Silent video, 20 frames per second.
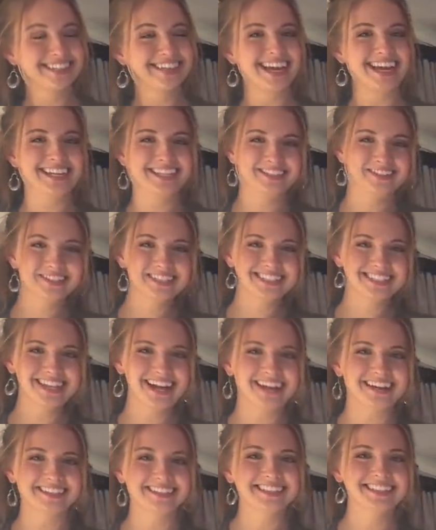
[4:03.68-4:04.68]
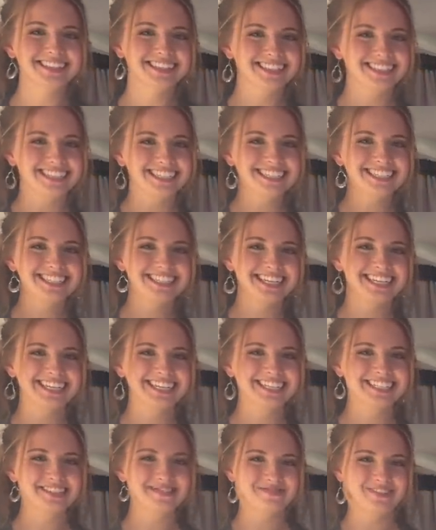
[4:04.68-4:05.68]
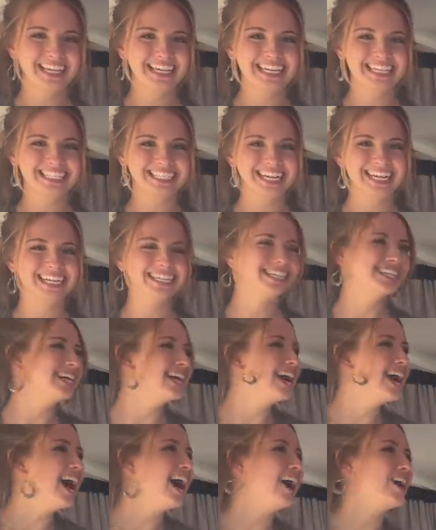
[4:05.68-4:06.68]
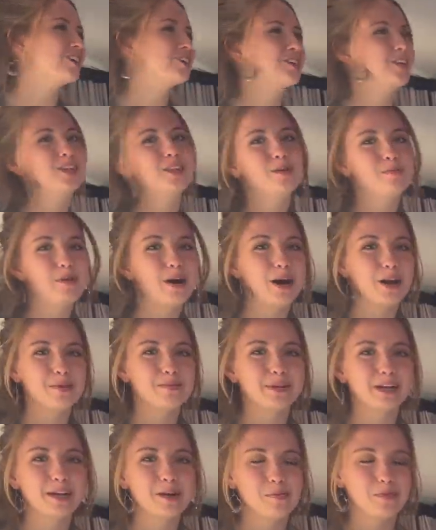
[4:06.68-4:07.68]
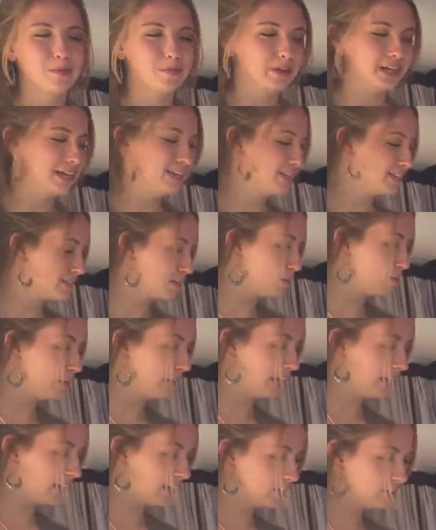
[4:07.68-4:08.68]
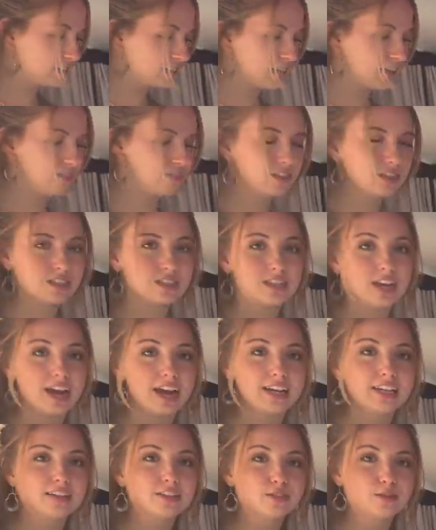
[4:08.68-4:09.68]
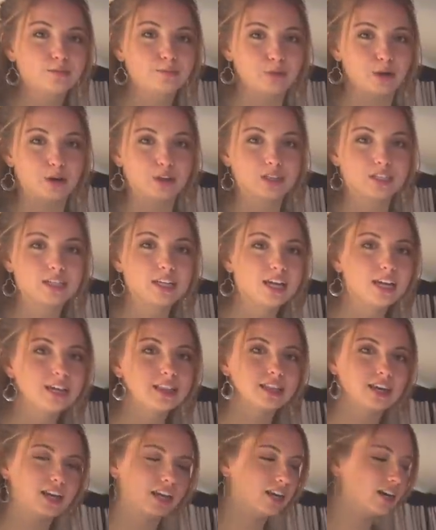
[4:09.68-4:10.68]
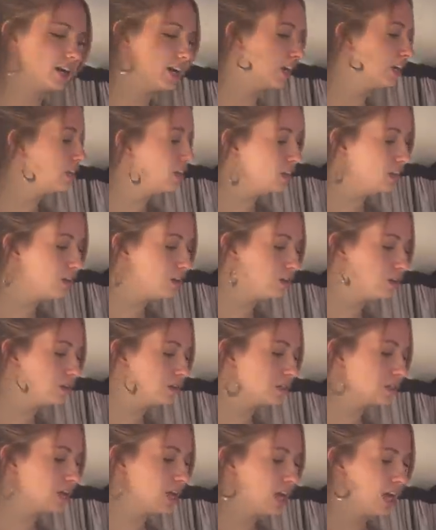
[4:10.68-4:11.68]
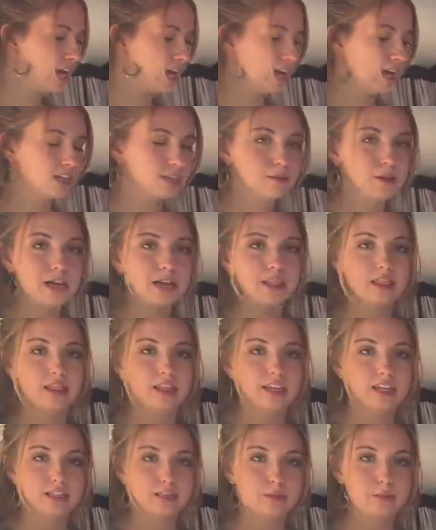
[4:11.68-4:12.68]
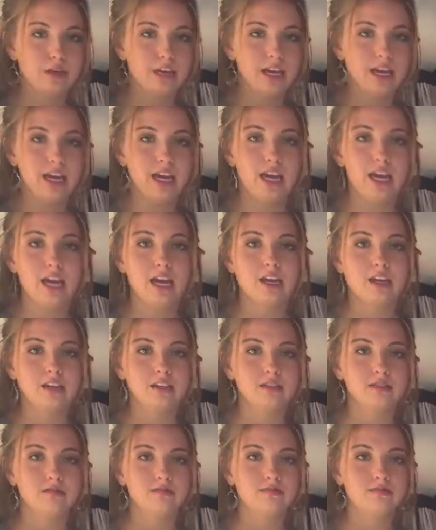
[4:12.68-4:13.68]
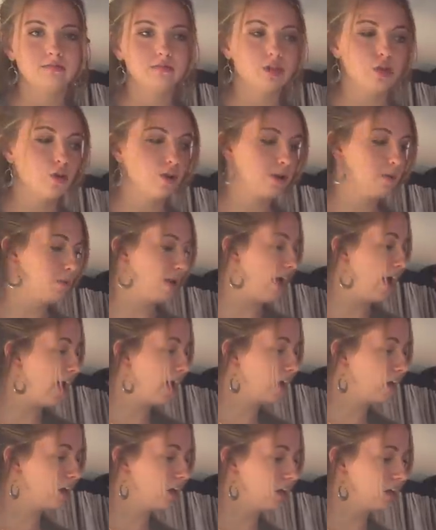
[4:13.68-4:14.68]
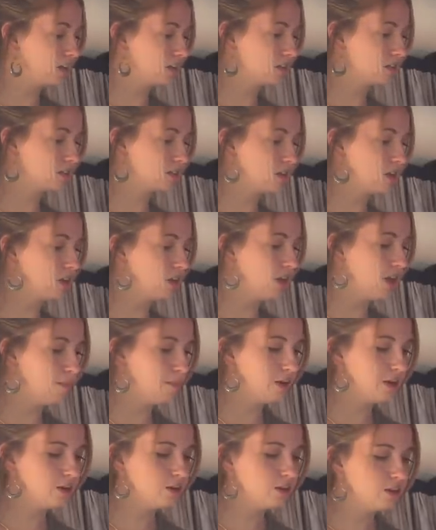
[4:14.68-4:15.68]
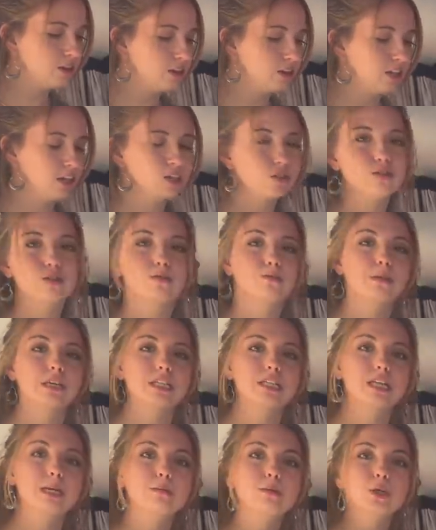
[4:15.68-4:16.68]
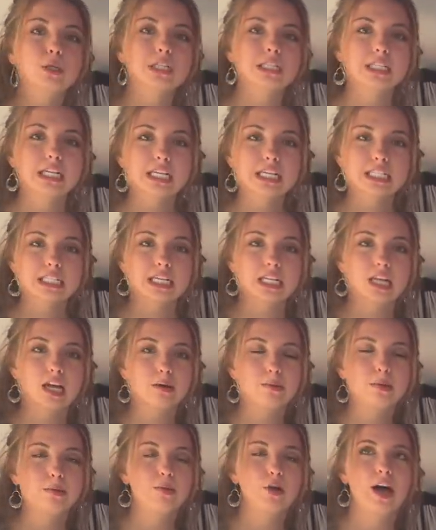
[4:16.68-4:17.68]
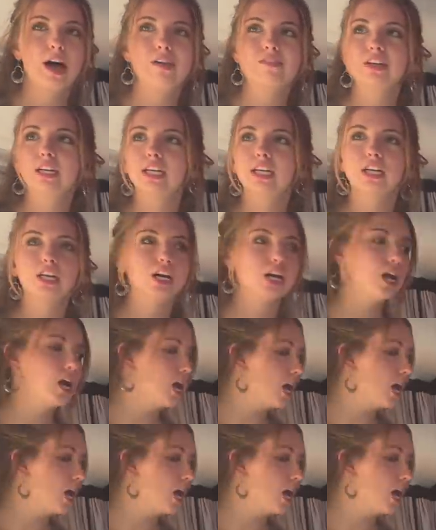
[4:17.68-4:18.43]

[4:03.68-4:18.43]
As you can tell, this is my kitchen. I'll show you the bottom in a couple minutes, but I just have this tiny little bar sink that I got at Lowe's. It's about this big going back and it's a lot bigger than like those mixing bowl sinks that a lot of people have in here